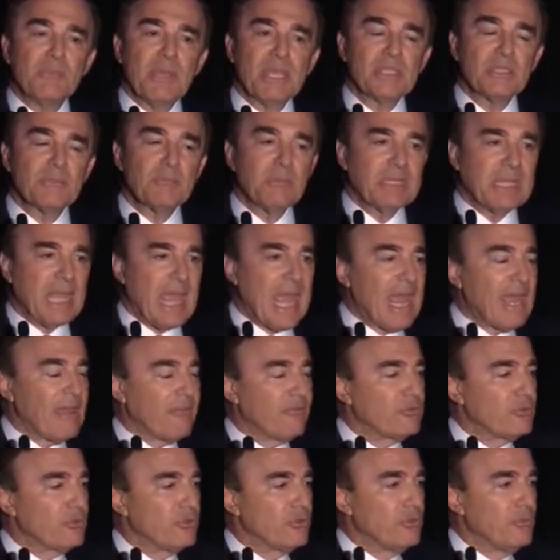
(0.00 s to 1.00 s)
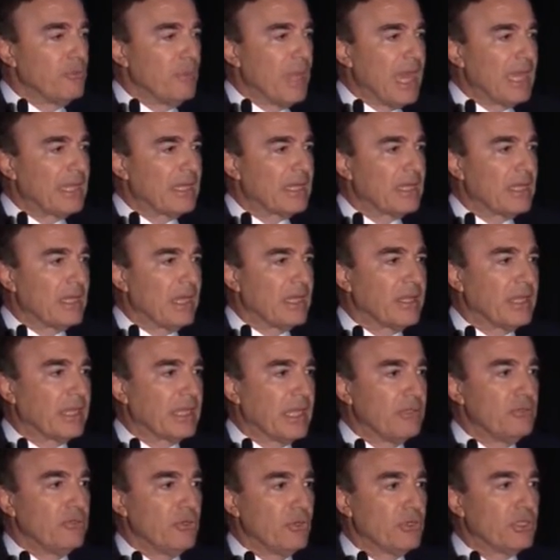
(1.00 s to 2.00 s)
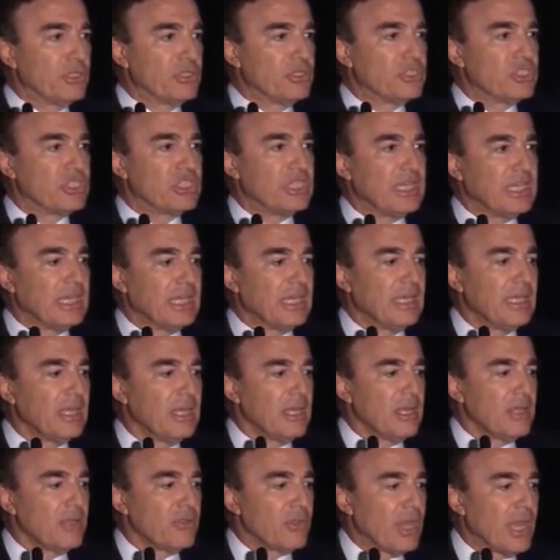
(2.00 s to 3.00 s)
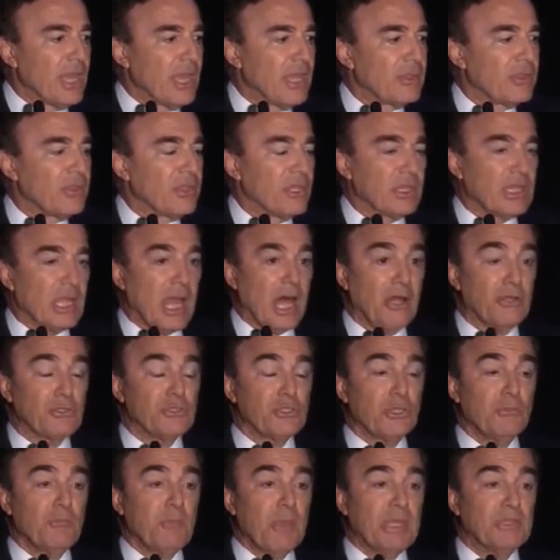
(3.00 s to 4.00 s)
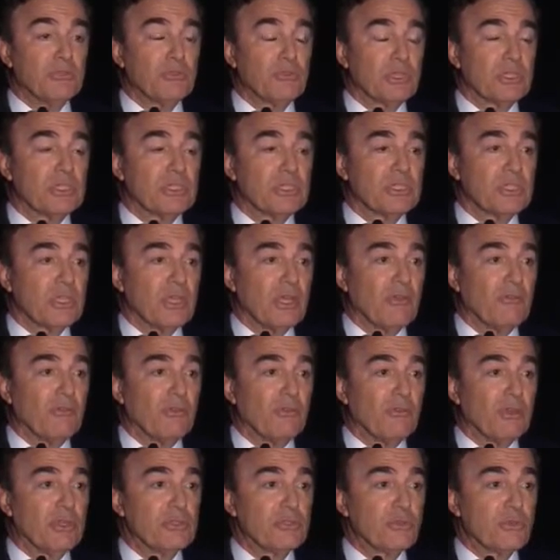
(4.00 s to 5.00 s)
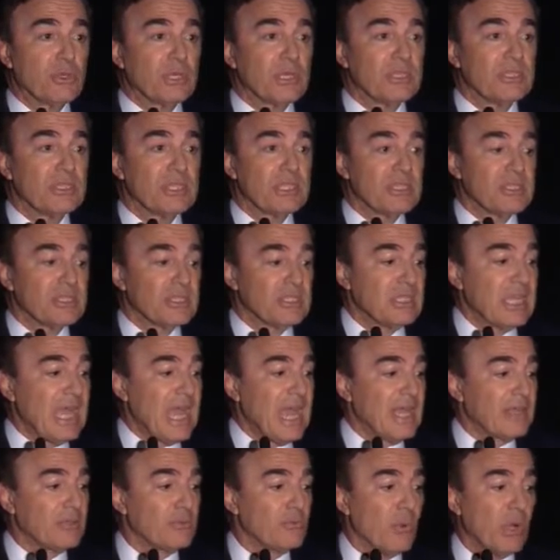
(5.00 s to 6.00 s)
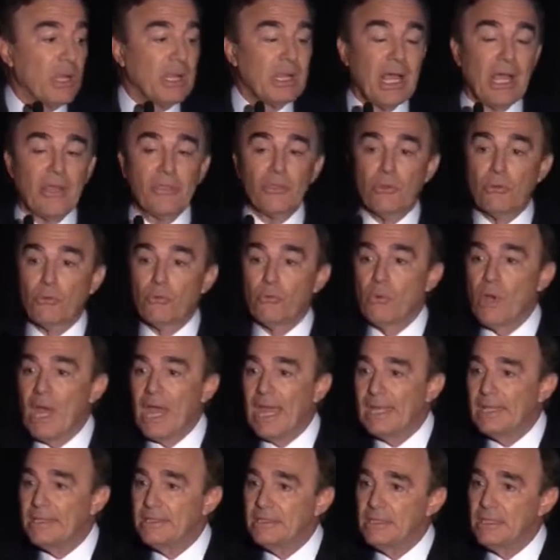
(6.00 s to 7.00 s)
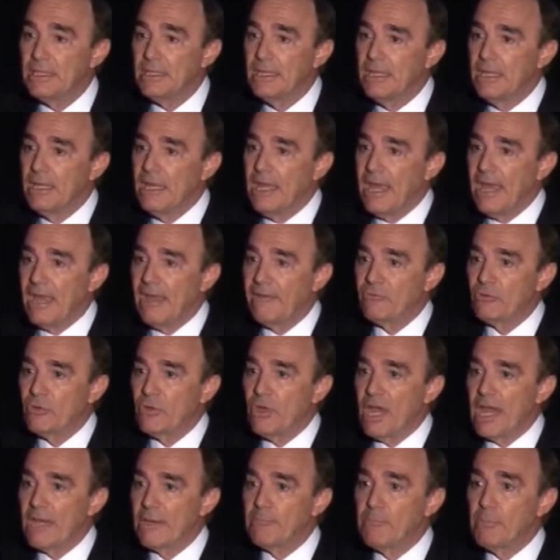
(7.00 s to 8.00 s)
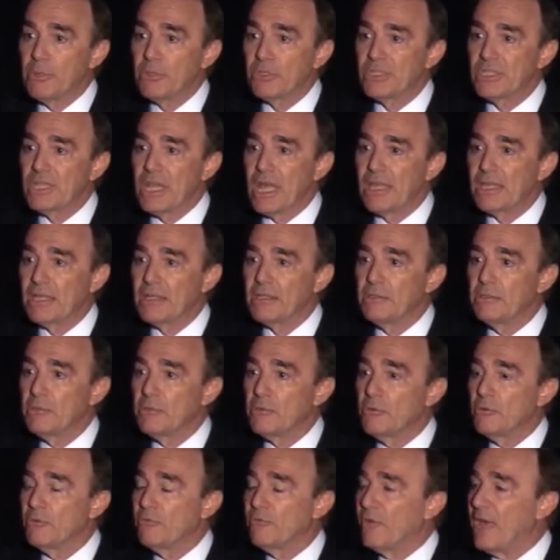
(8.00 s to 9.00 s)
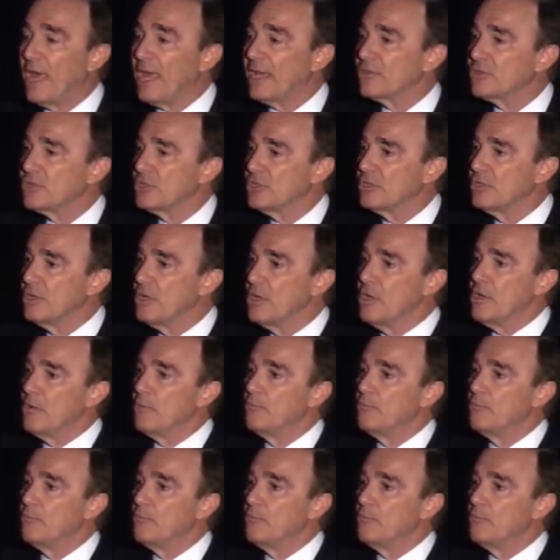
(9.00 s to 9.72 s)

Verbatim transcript: specimen after pneumatic cutting, and you can see that the collagen matrix of the vitreous is intact, while on the right, after hypersonic liquefaction,